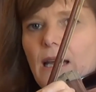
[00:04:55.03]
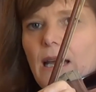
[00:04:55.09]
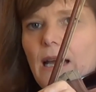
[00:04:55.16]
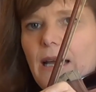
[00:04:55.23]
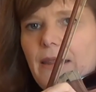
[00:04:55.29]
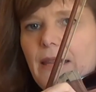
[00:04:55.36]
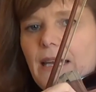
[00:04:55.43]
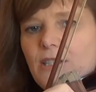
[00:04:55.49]

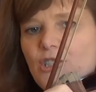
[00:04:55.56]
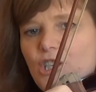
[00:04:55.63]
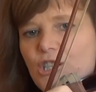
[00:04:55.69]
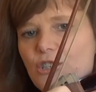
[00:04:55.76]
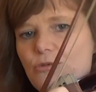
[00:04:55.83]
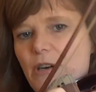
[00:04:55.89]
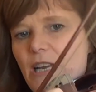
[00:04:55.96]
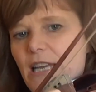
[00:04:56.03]
and then
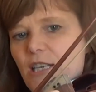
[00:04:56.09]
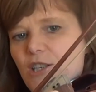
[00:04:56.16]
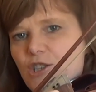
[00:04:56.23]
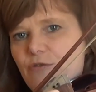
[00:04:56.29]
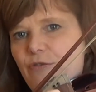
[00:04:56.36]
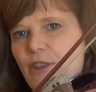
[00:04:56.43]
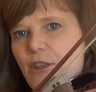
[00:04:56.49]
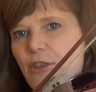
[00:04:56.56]
just
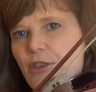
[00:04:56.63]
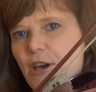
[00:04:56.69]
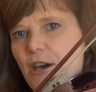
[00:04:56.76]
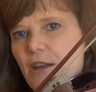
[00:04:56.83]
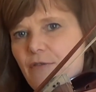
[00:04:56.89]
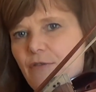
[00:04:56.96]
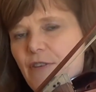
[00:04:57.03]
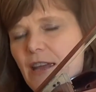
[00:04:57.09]
reach for the
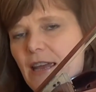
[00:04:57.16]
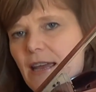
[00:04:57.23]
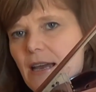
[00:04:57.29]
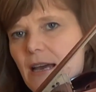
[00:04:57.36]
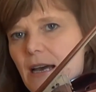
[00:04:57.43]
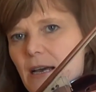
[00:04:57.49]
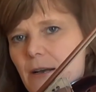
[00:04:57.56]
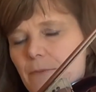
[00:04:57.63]
third
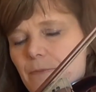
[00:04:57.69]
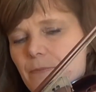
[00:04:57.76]
finger.